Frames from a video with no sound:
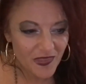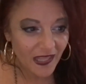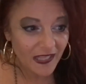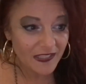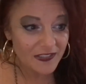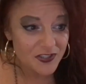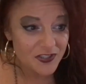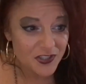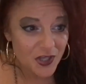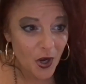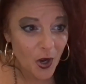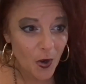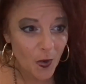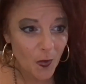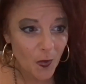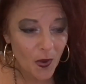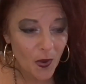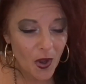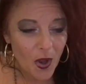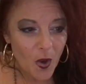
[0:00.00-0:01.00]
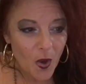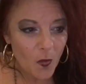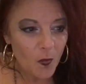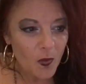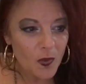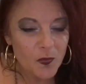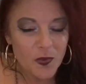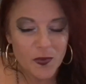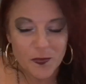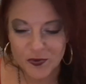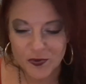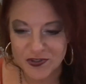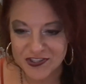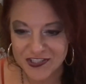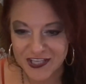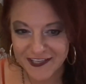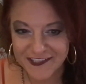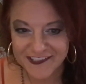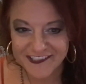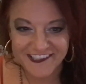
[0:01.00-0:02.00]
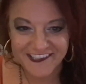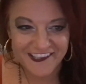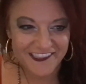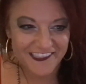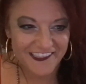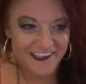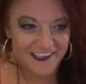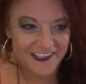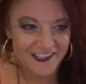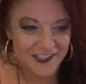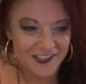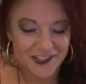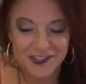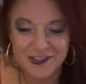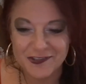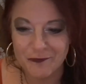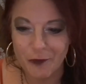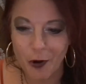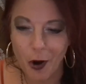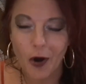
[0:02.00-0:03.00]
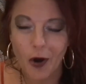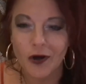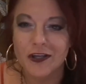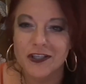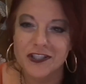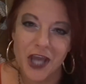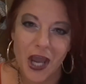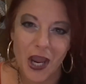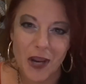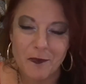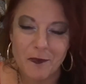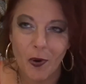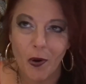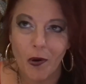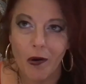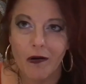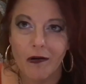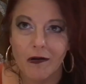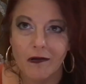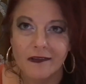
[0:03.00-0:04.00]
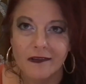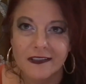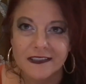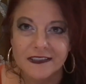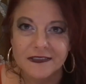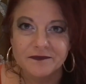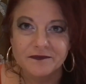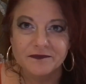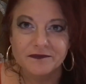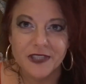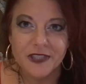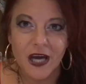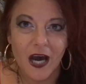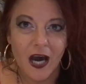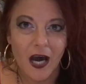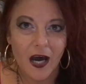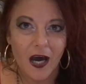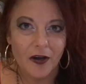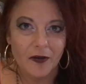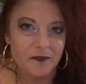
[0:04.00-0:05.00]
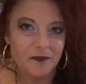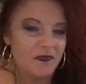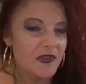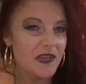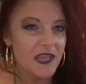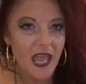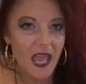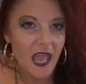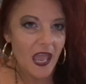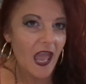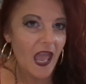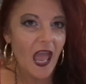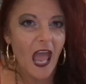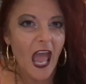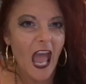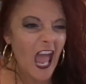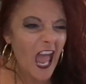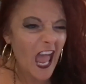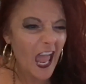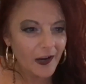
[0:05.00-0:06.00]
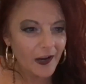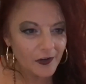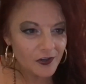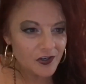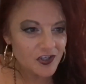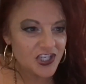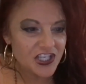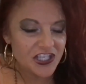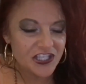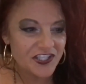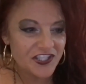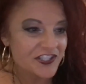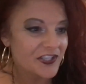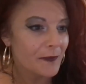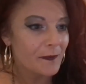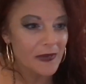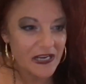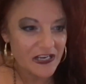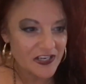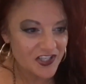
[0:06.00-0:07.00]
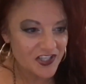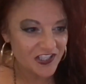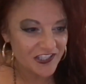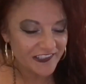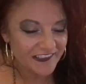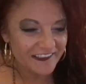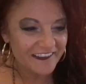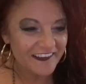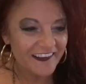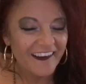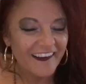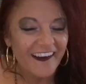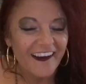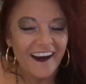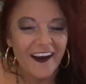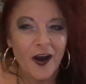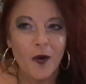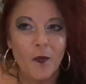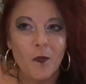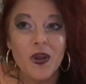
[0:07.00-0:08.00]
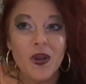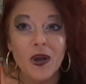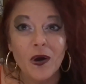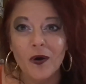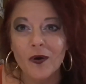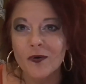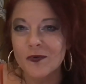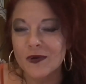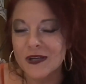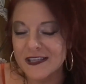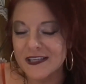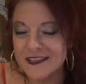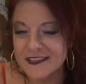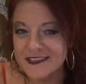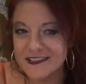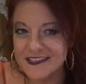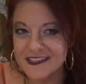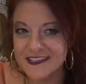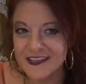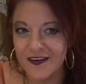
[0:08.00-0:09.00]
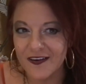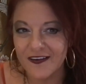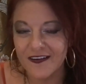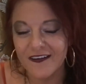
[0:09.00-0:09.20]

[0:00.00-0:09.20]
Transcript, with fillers: And so when we present this archetypal uh, energy summation, we always